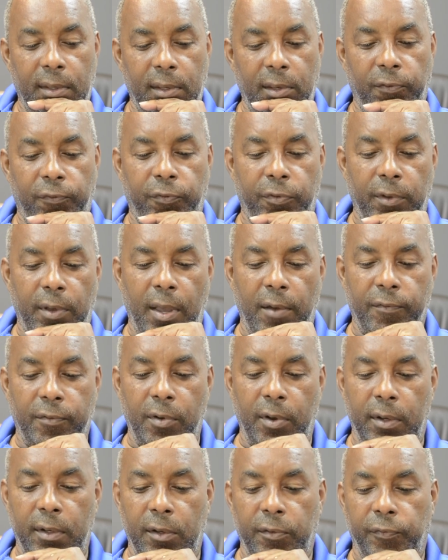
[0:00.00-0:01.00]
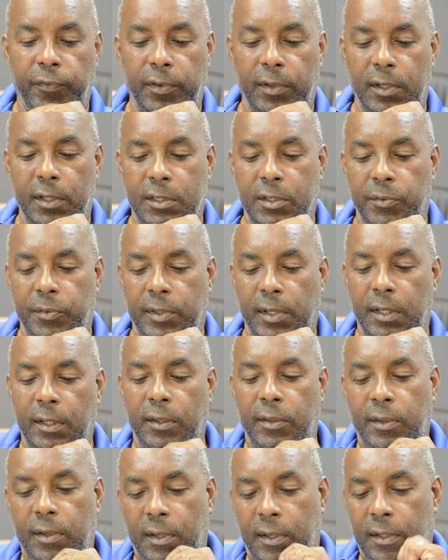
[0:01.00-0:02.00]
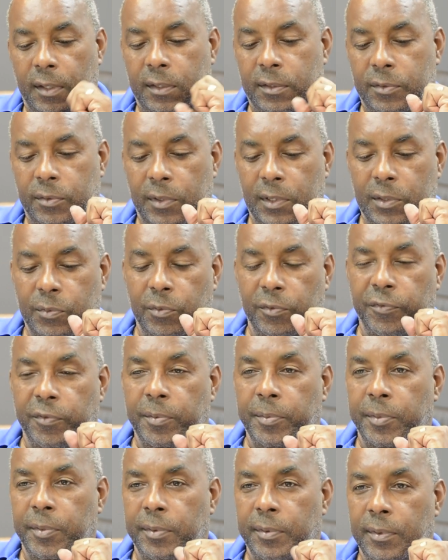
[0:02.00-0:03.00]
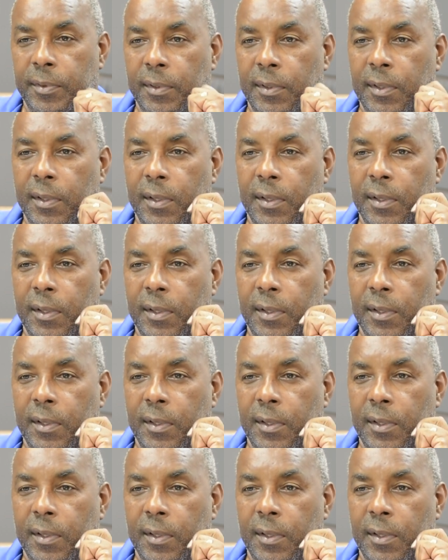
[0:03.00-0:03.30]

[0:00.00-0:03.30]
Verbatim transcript: if they have got any affiliation with anything, it is it's with football.